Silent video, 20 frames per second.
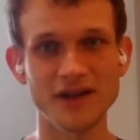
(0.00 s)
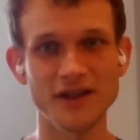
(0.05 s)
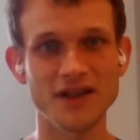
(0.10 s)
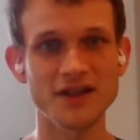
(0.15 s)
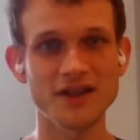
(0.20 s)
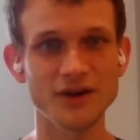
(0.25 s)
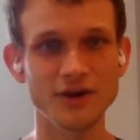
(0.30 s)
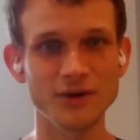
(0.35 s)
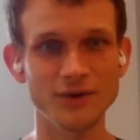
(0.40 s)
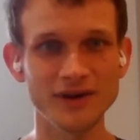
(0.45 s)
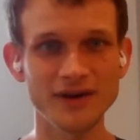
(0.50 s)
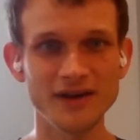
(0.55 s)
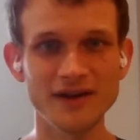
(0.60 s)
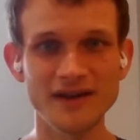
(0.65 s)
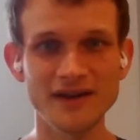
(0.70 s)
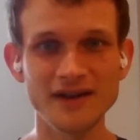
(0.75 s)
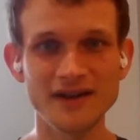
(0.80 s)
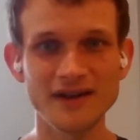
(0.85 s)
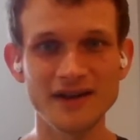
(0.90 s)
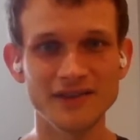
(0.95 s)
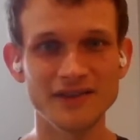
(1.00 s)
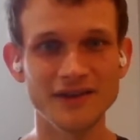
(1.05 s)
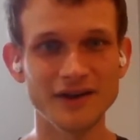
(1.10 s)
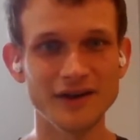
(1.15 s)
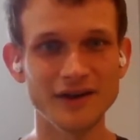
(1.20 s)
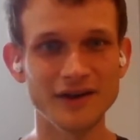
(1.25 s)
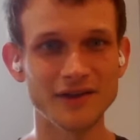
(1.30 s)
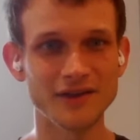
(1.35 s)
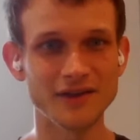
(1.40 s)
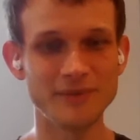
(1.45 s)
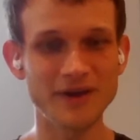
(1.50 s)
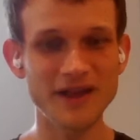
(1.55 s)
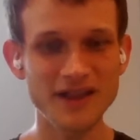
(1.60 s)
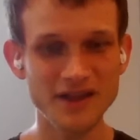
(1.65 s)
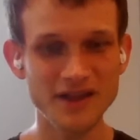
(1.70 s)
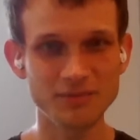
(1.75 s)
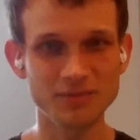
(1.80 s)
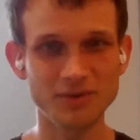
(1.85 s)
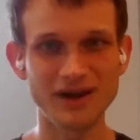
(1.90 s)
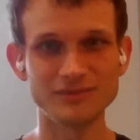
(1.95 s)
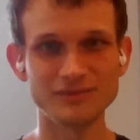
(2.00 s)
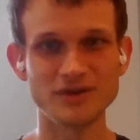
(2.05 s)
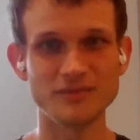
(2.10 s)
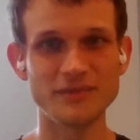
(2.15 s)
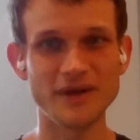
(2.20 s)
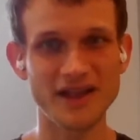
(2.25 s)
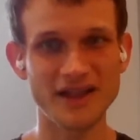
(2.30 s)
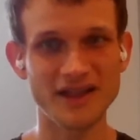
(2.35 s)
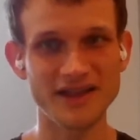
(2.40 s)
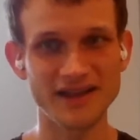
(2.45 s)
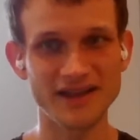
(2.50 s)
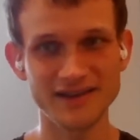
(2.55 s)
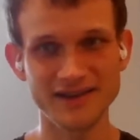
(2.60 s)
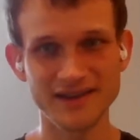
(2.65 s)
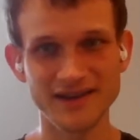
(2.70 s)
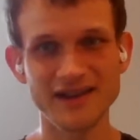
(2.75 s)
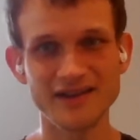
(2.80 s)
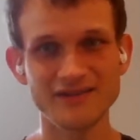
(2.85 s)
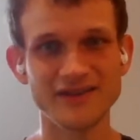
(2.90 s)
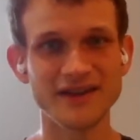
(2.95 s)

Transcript: So the basic problem is that